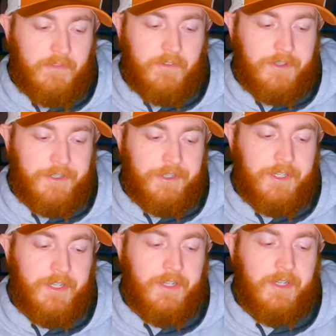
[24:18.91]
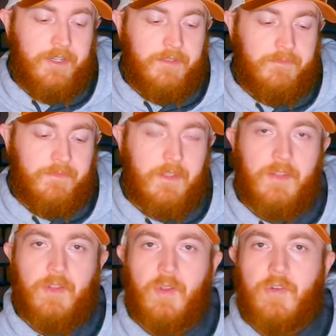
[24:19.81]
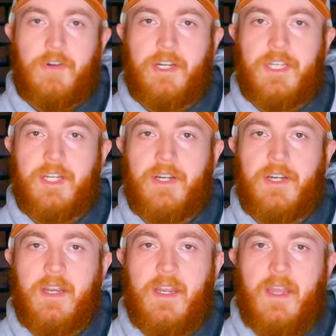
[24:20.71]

for a little over a year